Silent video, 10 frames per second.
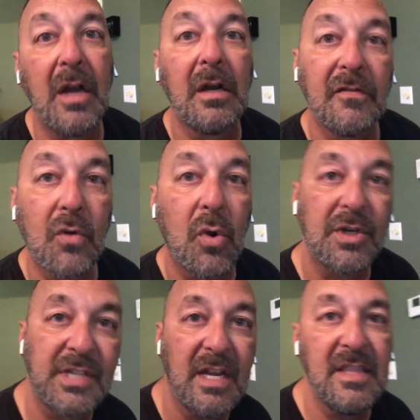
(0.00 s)
And of
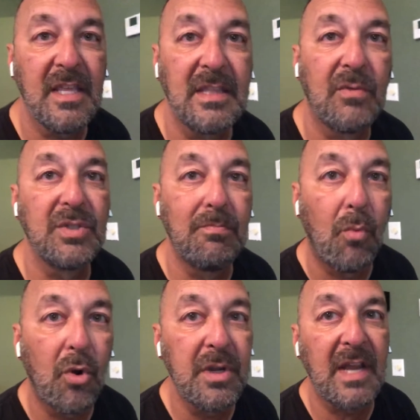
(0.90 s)
course, anything that was
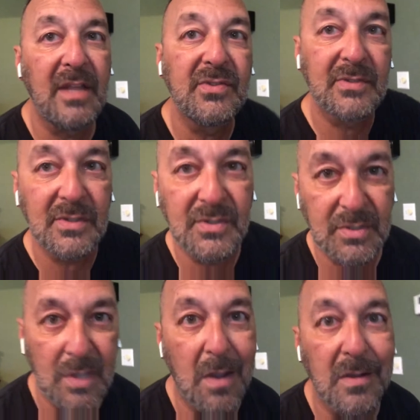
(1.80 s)
more dense
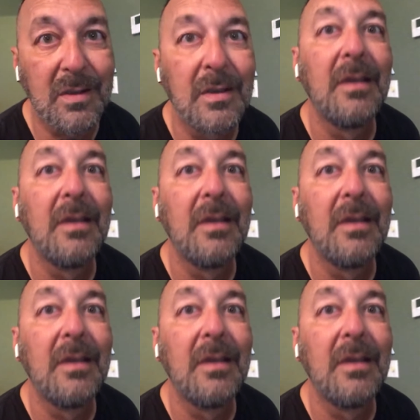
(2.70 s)
sunk.